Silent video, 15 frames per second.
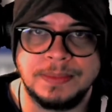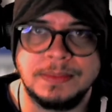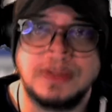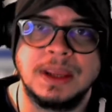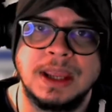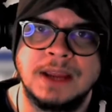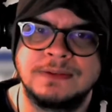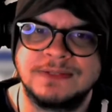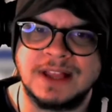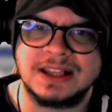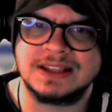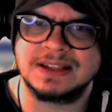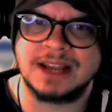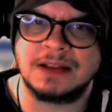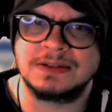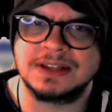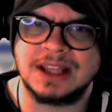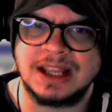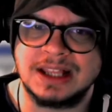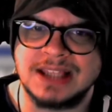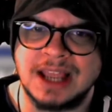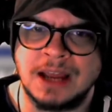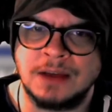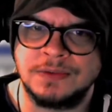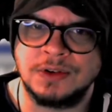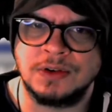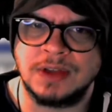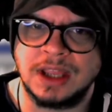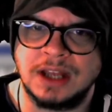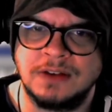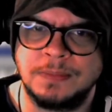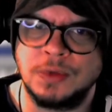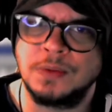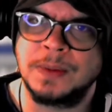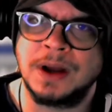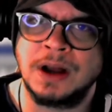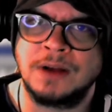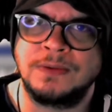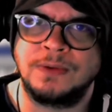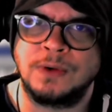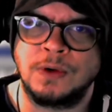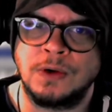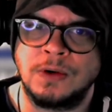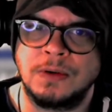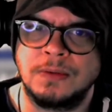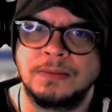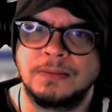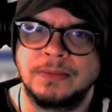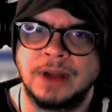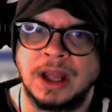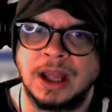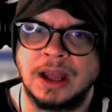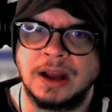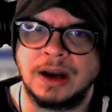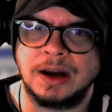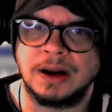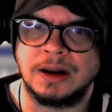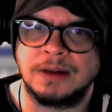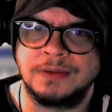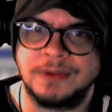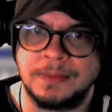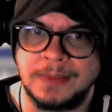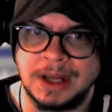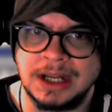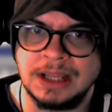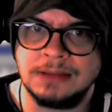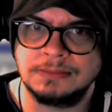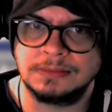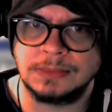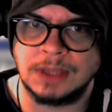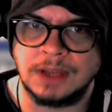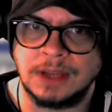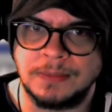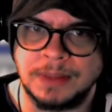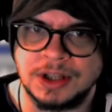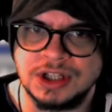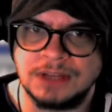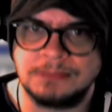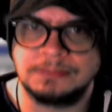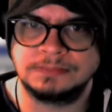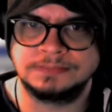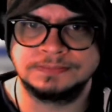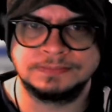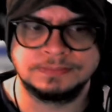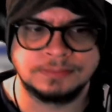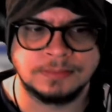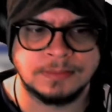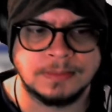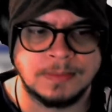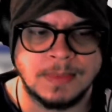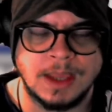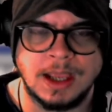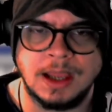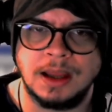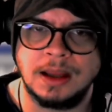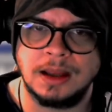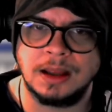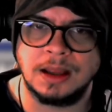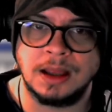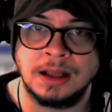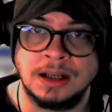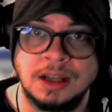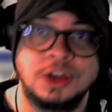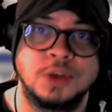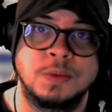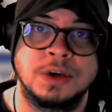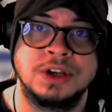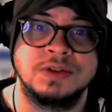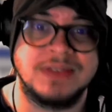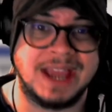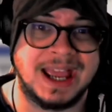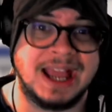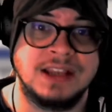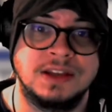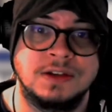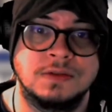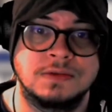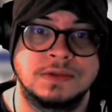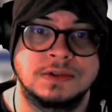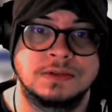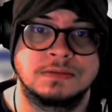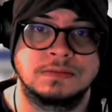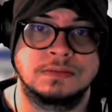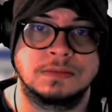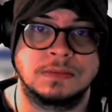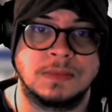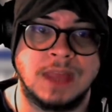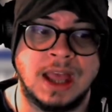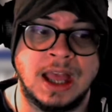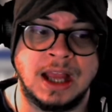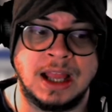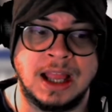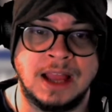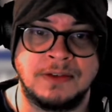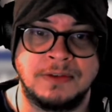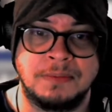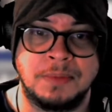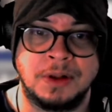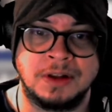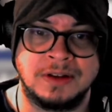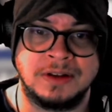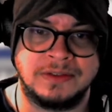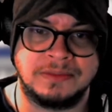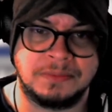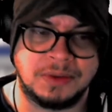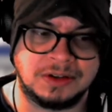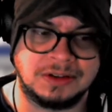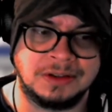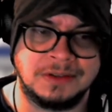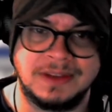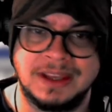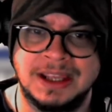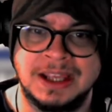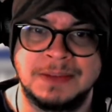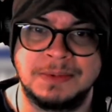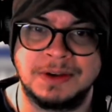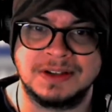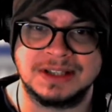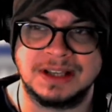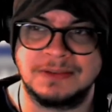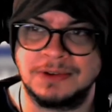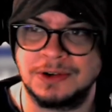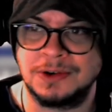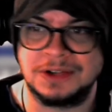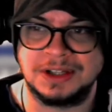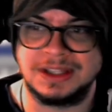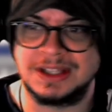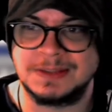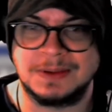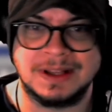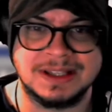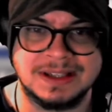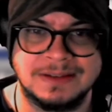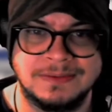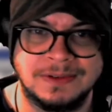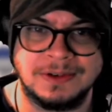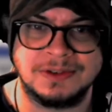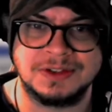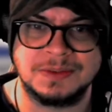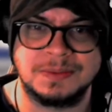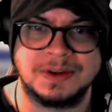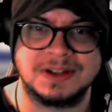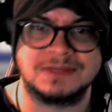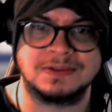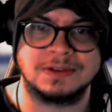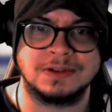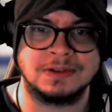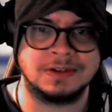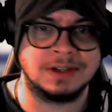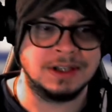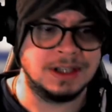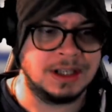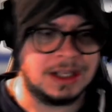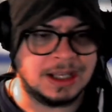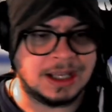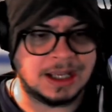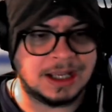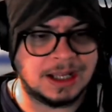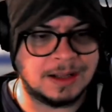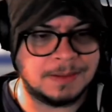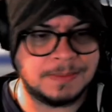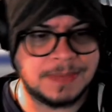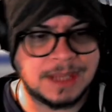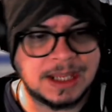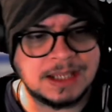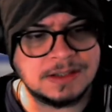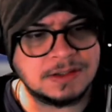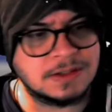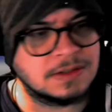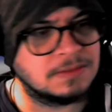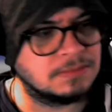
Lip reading: If that sounds like it's out of your kind of ballpark for money, for budget, another good one you can use, and I have a bottle of it here because I recorded this once and forgot to press record, is